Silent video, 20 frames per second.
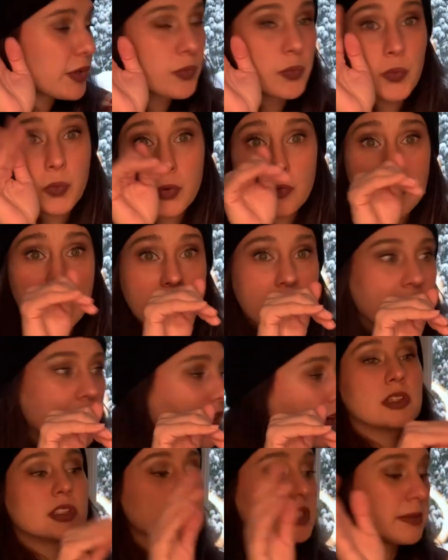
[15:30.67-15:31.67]
We'll find
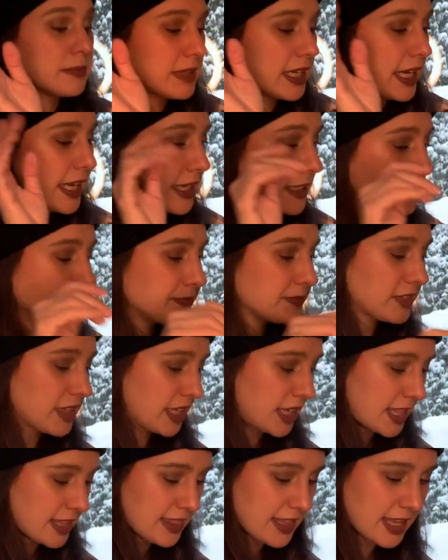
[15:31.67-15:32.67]
out someday.
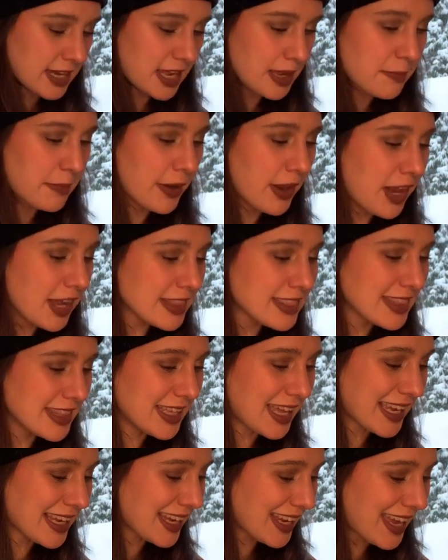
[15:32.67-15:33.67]
And then I paused,
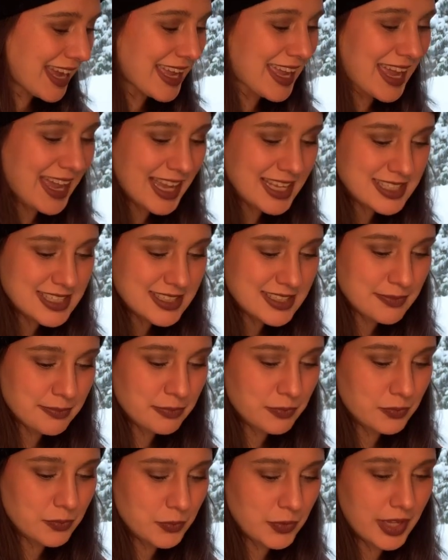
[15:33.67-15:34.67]
I, I asked,
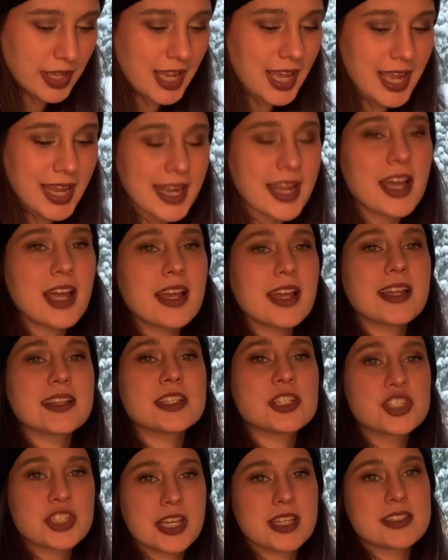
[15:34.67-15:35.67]
I got the
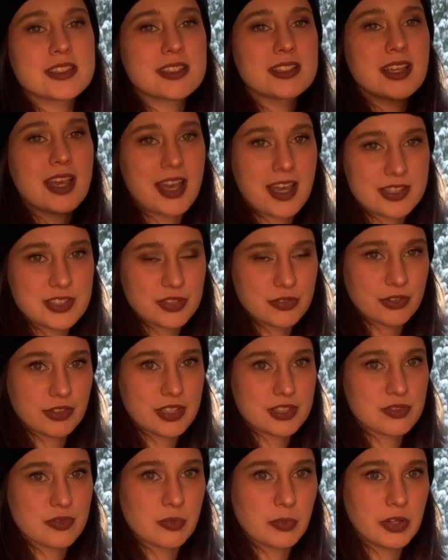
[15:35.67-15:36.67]
chance to ask for
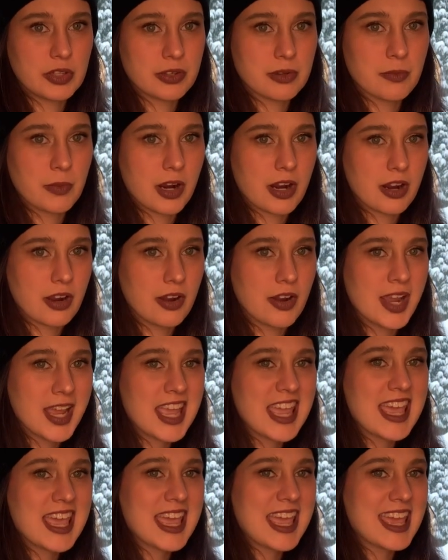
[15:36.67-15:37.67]
this from William Morrow.
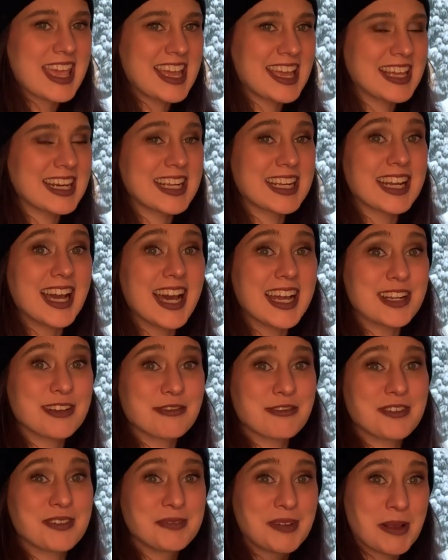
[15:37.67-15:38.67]
And I got it
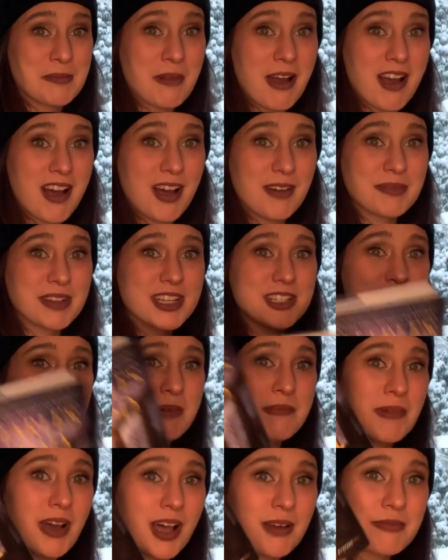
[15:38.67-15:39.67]
from my mom because my
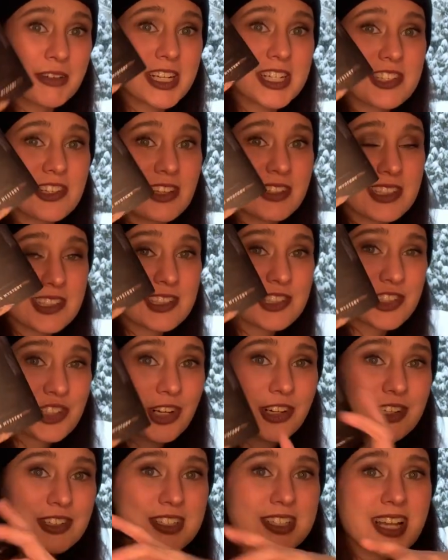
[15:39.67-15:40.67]
mom reads all this
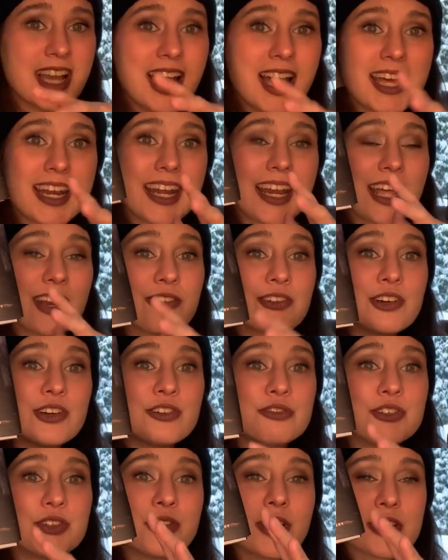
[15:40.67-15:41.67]
Charles Todd. And I don't know
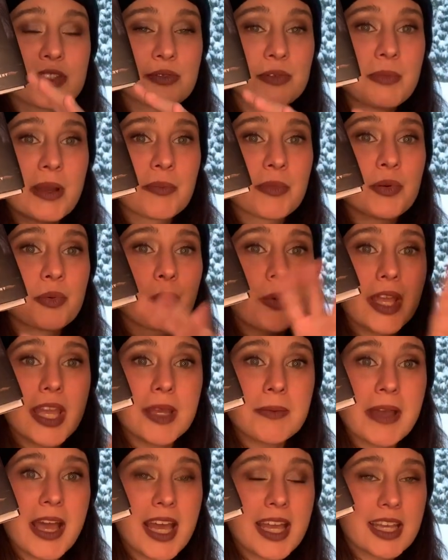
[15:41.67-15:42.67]
if you guys remember way
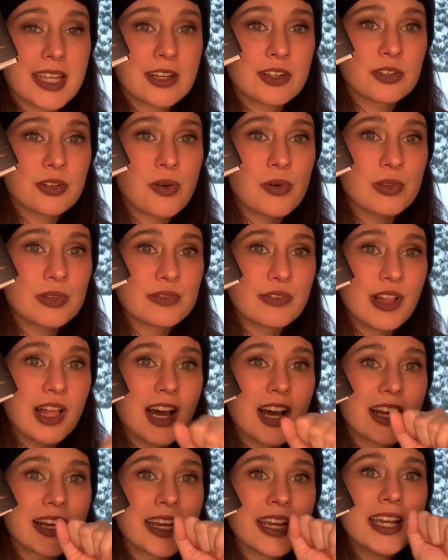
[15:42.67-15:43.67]
back in an old
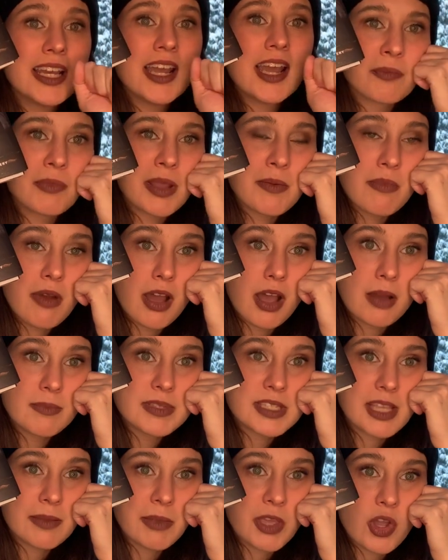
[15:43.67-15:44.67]
vlog, my mom
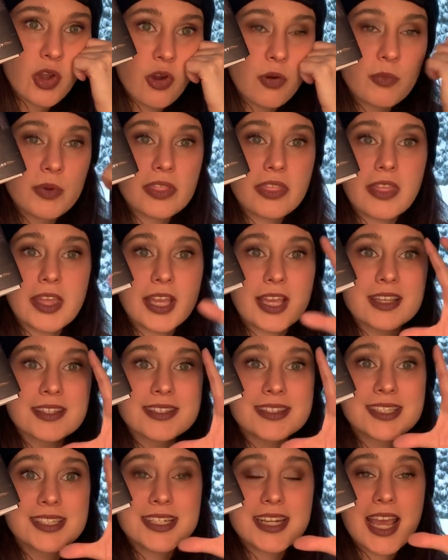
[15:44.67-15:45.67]
sent me home with like a
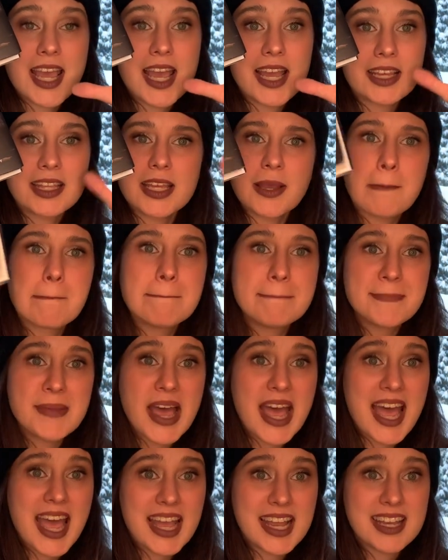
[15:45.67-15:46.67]
stack, like a
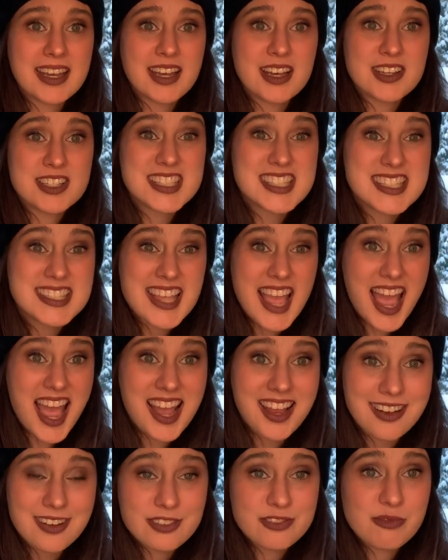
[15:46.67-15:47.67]
bag, a
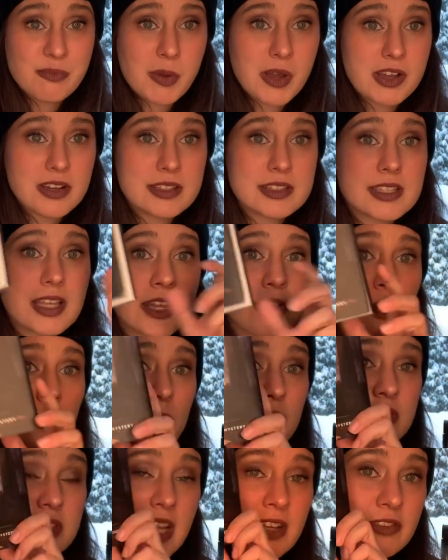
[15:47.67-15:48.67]
sack of books. And
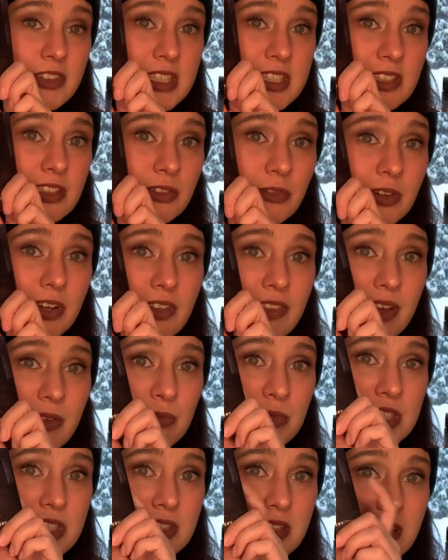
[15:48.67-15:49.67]
almost every single one of them
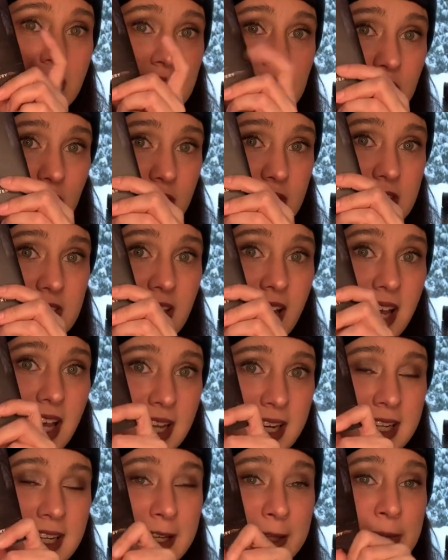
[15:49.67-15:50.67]
was a Charles Todd.
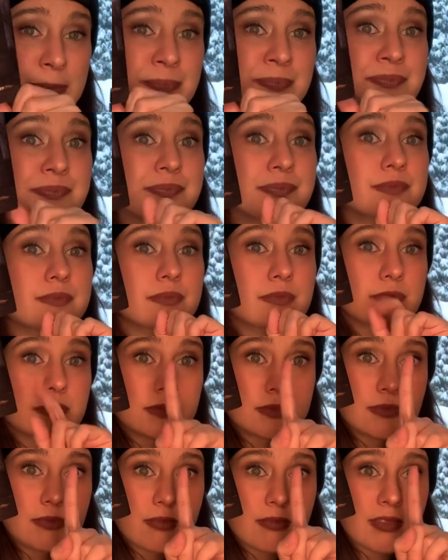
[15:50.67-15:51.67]

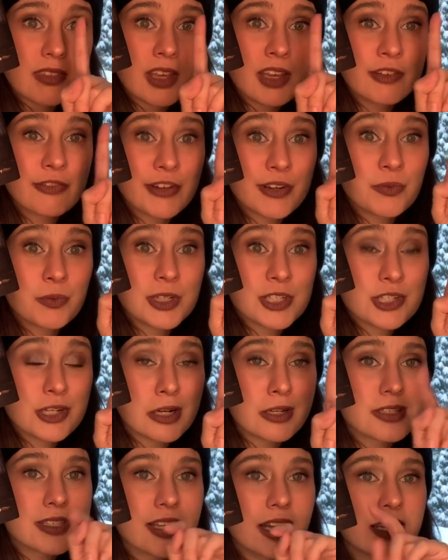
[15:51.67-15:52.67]
I've read one
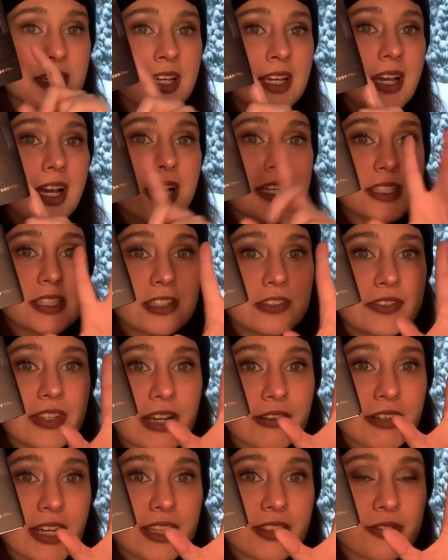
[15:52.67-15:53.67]
Charles Todd. I still have not
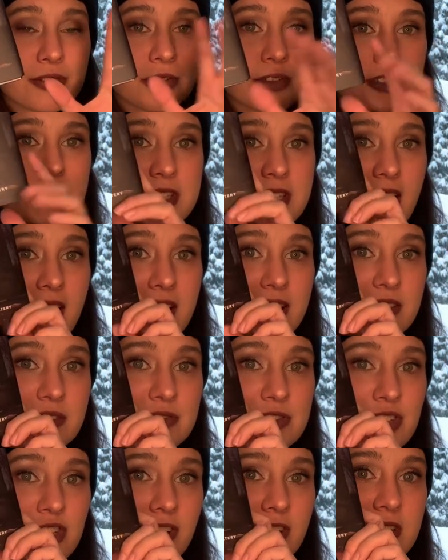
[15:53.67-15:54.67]
read through her sack of
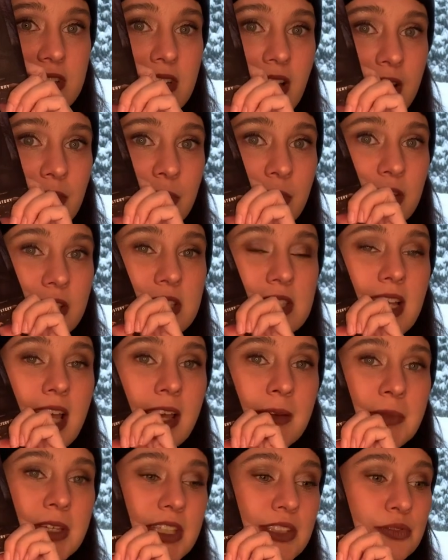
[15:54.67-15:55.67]
Charles Todd books.
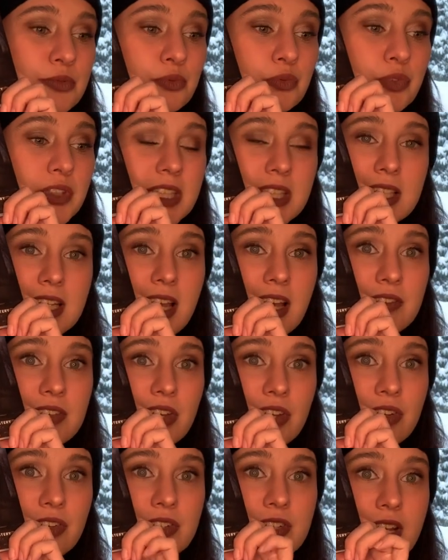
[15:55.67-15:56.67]
Hemi is really having a
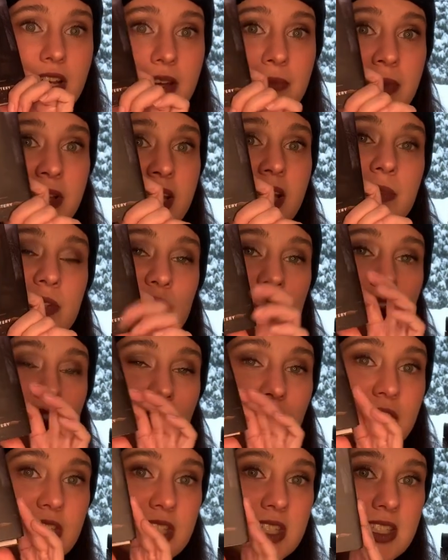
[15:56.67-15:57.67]
good time. So
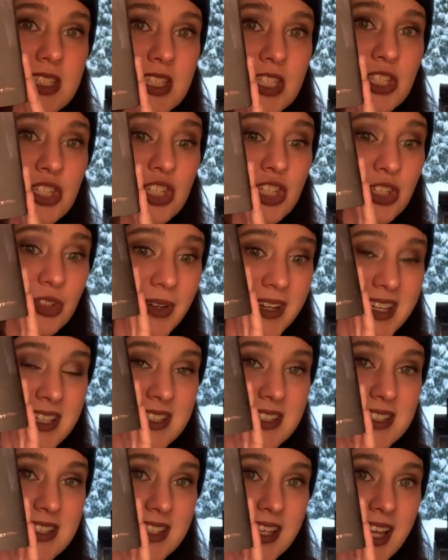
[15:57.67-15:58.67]
this is the
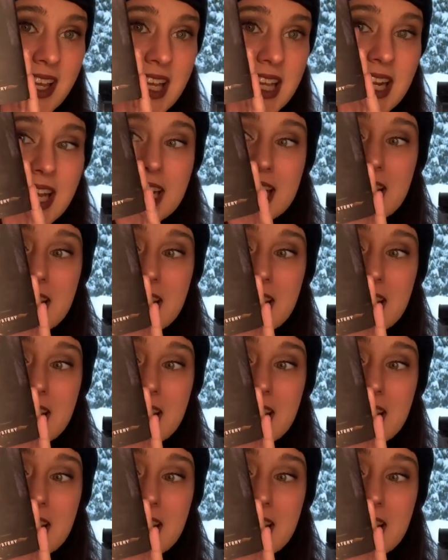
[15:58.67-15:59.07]
newest, and I